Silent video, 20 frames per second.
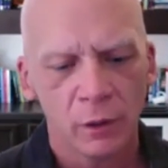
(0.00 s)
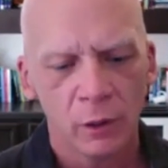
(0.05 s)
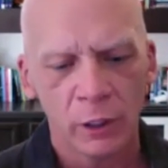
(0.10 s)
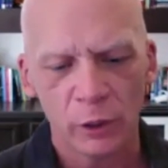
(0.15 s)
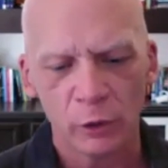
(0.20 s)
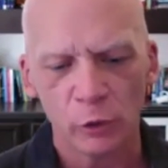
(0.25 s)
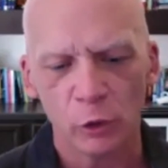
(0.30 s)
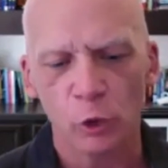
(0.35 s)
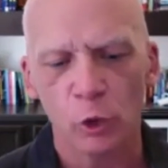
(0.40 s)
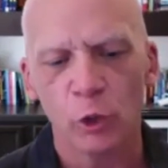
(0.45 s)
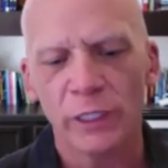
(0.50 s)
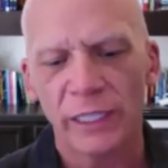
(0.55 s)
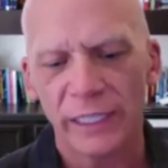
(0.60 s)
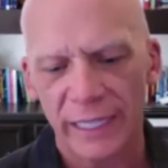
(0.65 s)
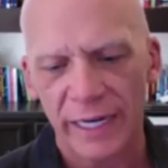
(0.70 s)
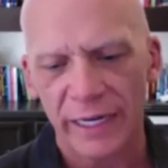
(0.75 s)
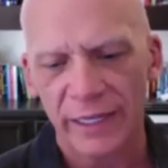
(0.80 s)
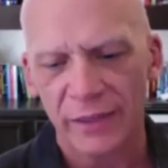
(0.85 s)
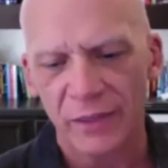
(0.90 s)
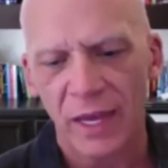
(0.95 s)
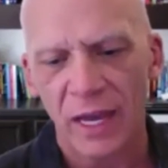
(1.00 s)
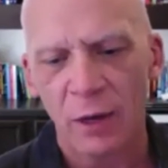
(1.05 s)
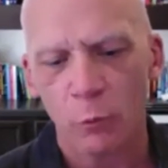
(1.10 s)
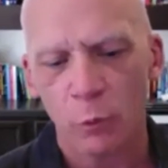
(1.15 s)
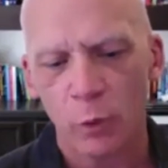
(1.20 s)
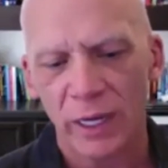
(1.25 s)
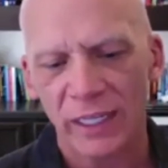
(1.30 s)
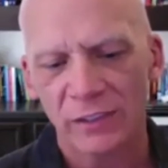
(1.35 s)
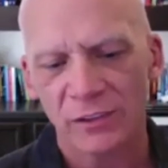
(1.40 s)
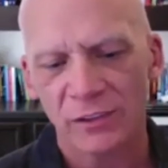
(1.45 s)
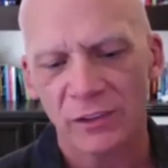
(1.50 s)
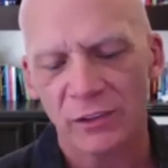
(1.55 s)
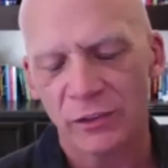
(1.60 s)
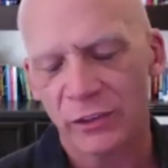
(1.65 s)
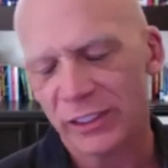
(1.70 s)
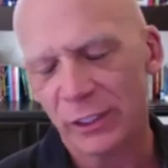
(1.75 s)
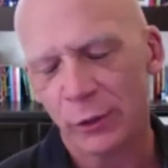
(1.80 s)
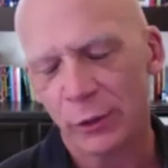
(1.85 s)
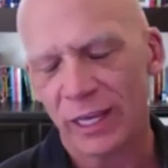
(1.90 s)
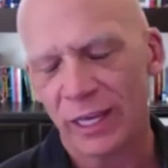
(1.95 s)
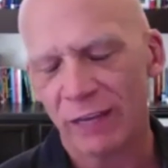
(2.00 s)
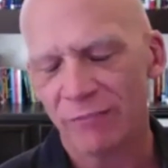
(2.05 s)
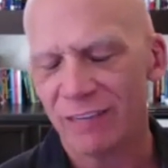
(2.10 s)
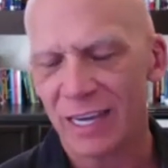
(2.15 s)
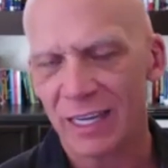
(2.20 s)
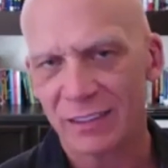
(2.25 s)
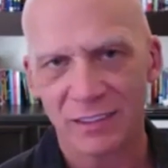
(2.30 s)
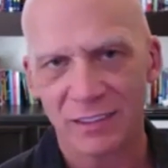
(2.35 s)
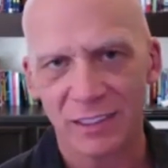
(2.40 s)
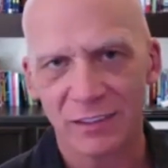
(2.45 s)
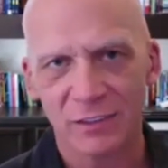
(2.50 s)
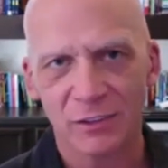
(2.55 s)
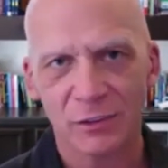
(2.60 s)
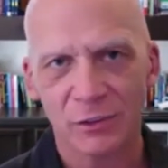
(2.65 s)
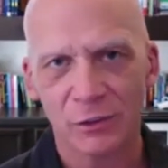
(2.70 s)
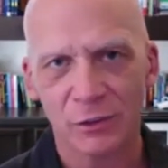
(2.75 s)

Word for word: aren't looking at it that way, so they don't have access